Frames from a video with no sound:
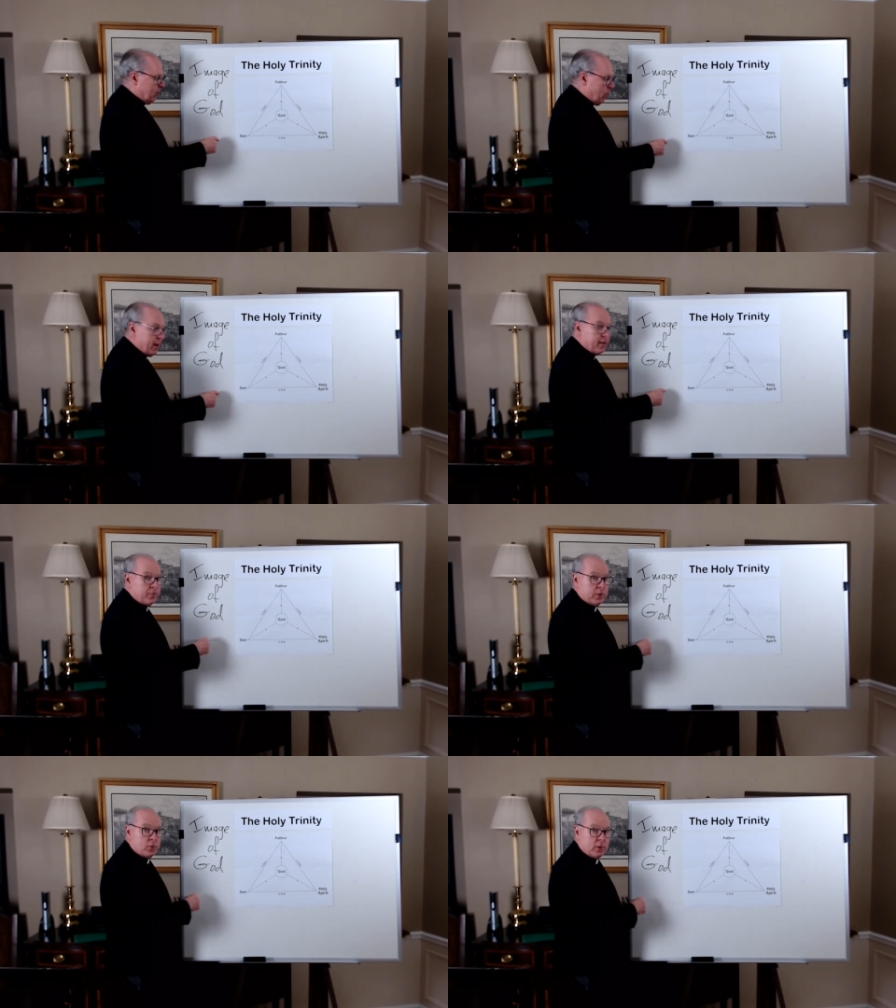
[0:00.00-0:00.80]
wife,
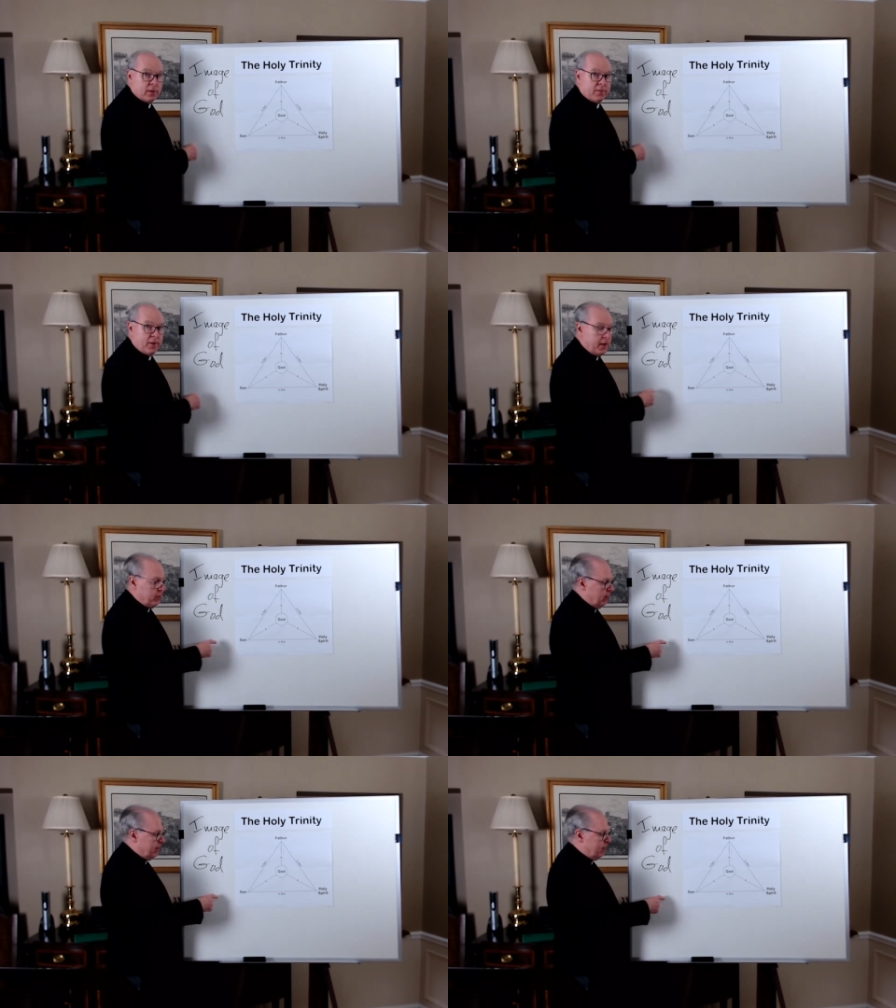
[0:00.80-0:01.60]
between the father
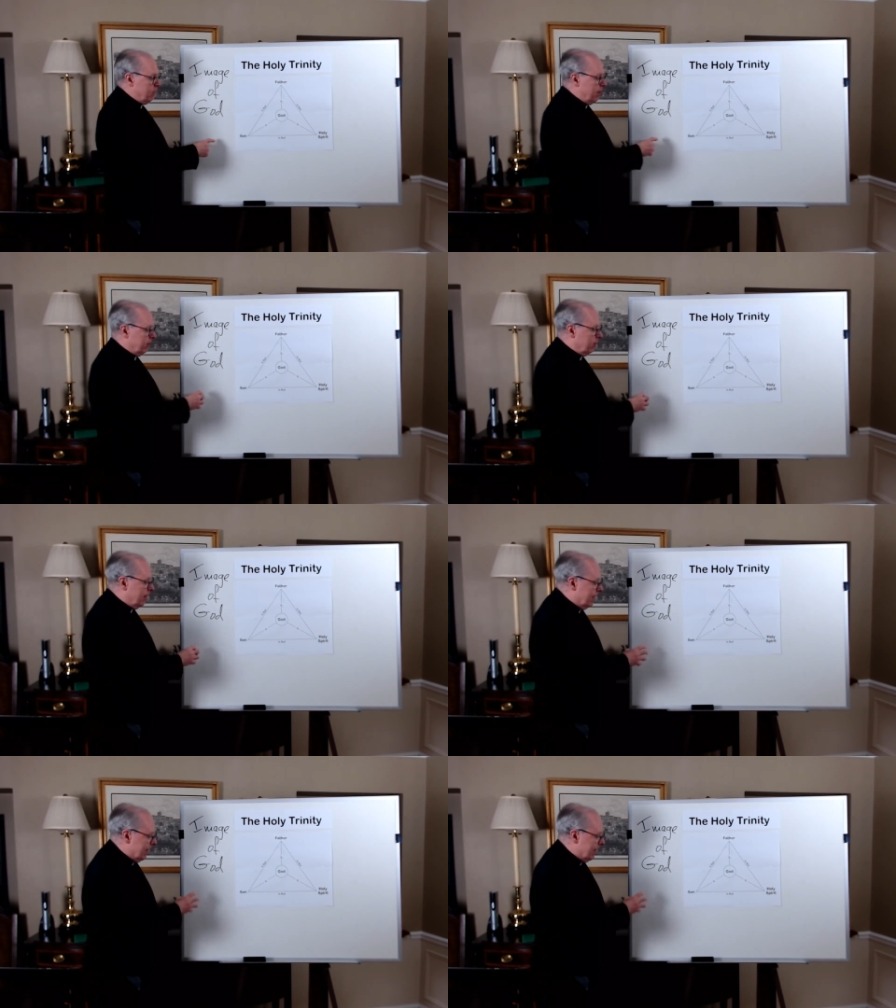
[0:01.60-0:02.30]
and the mother,